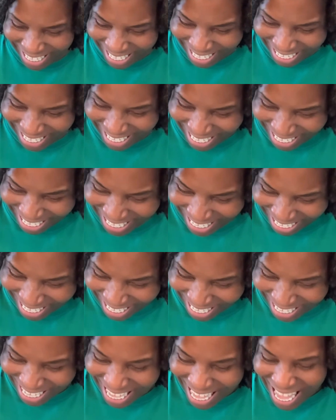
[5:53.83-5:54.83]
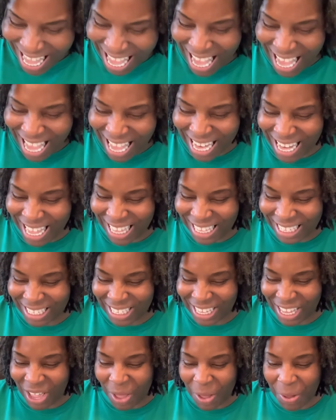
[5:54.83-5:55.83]
and that's
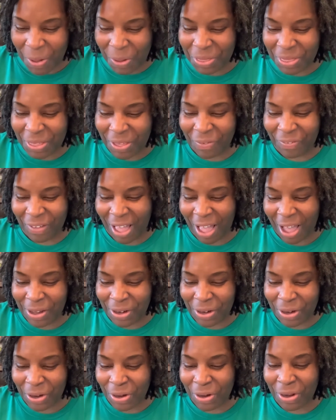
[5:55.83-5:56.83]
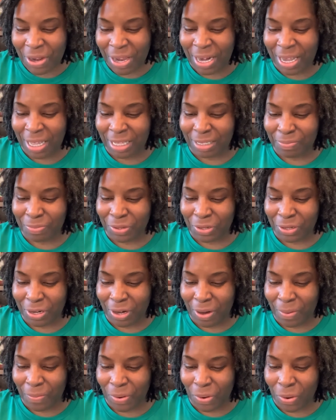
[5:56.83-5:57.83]
Oath of Honor, and that's book
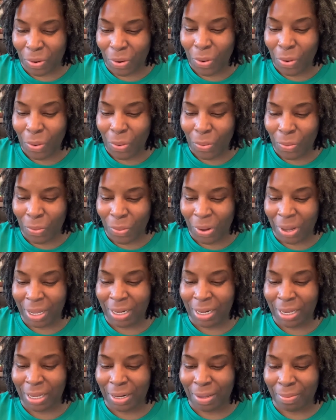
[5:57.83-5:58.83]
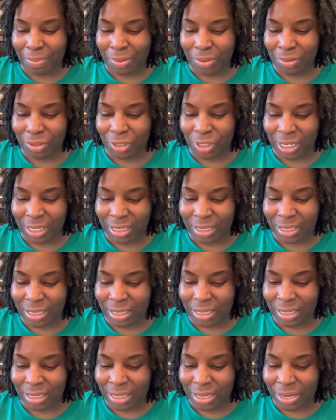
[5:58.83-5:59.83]
number one in the Blue
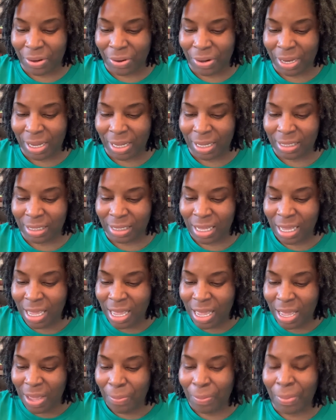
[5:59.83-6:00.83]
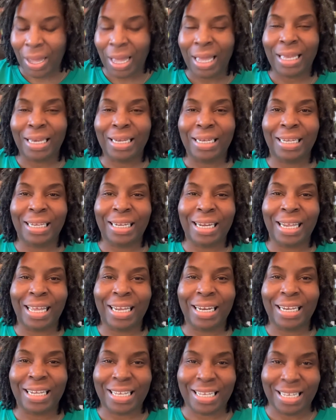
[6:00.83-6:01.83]
Justice series by
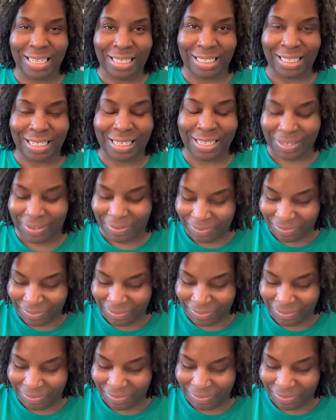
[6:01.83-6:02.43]
Lynette Eason.